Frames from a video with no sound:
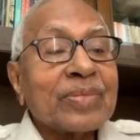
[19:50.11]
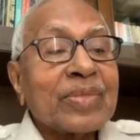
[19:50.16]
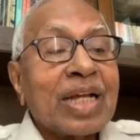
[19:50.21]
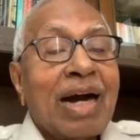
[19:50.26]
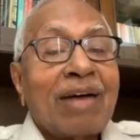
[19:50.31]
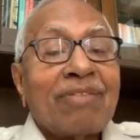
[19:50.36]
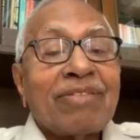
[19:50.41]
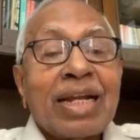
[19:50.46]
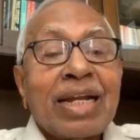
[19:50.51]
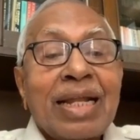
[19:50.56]

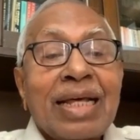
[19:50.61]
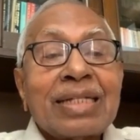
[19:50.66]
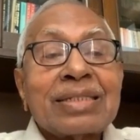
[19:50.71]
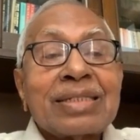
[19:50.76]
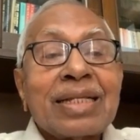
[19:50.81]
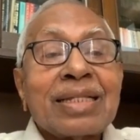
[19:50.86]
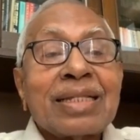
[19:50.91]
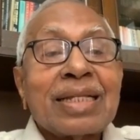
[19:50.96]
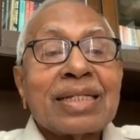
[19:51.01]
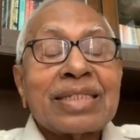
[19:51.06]
governance
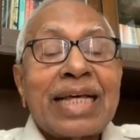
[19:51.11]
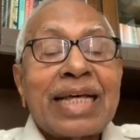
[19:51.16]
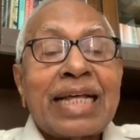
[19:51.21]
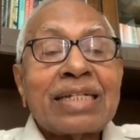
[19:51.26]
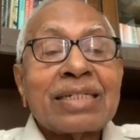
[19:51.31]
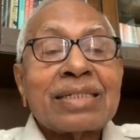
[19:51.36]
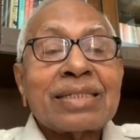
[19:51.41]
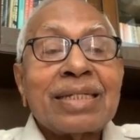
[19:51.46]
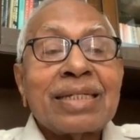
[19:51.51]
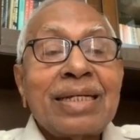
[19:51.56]
in the
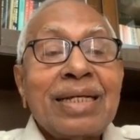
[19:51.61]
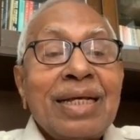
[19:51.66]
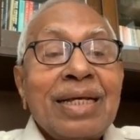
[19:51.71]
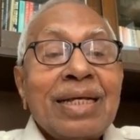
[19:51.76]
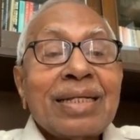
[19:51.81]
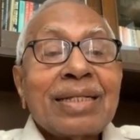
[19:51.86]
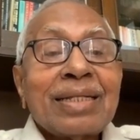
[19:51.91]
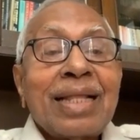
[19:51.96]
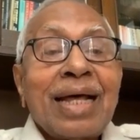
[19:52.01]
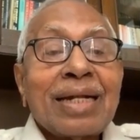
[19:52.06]
sense
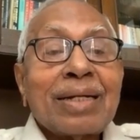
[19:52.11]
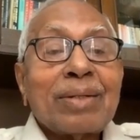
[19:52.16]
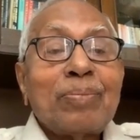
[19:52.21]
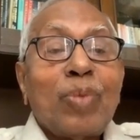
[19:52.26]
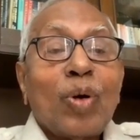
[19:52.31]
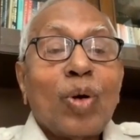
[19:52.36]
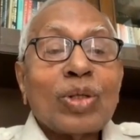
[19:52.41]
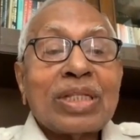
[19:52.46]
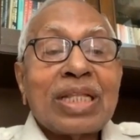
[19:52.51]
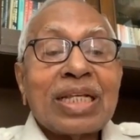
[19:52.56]
that
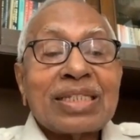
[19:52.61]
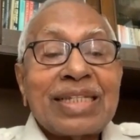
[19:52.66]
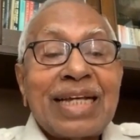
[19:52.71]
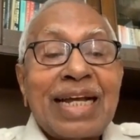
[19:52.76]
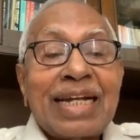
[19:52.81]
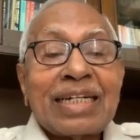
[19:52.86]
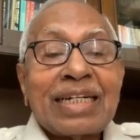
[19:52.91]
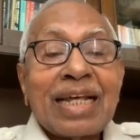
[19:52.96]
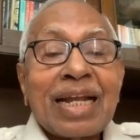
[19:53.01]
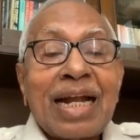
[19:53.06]
both the
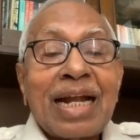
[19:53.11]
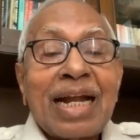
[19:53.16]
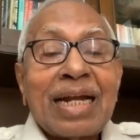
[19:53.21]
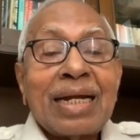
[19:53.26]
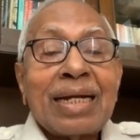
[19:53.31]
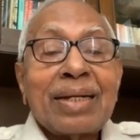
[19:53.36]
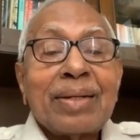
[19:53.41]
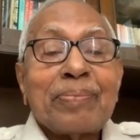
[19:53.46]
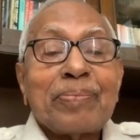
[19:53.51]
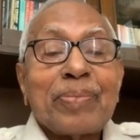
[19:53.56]
center
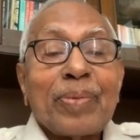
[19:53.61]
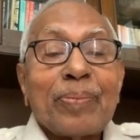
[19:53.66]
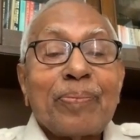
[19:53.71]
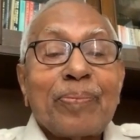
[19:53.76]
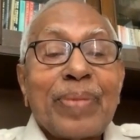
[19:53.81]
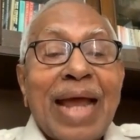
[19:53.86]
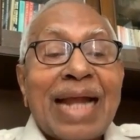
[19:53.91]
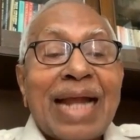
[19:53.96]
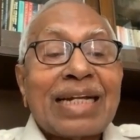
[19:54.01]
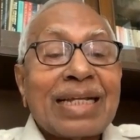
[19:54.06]
and
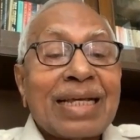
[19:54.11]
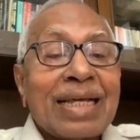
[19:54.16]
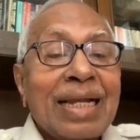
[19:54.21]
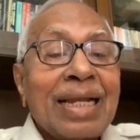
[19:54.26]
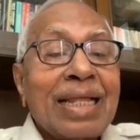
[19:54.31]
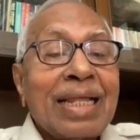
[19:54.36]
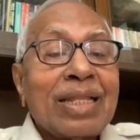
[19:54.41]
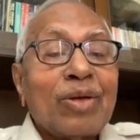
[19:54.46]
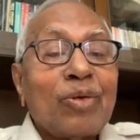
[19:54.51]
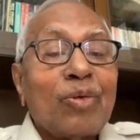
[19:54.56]

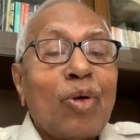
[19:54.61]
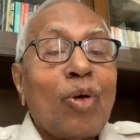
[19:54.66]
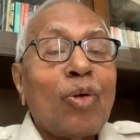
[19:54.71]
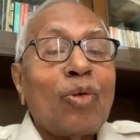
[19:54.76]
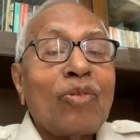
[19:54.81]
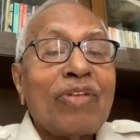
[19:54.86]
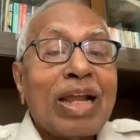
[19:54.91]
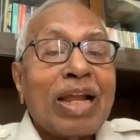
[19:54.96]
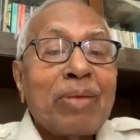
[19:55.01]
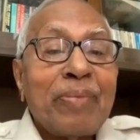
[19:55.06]
practically the
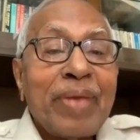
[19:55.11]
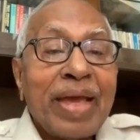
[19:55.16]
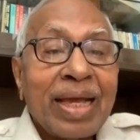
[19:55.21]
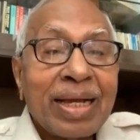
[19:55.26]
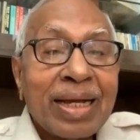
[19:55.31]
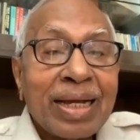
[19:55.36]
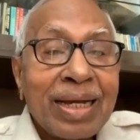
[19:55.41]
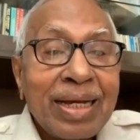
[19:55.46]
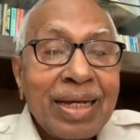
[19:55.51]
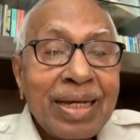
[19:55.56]

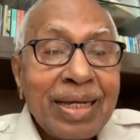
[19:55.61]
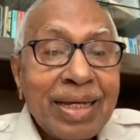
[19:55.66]
overwhelming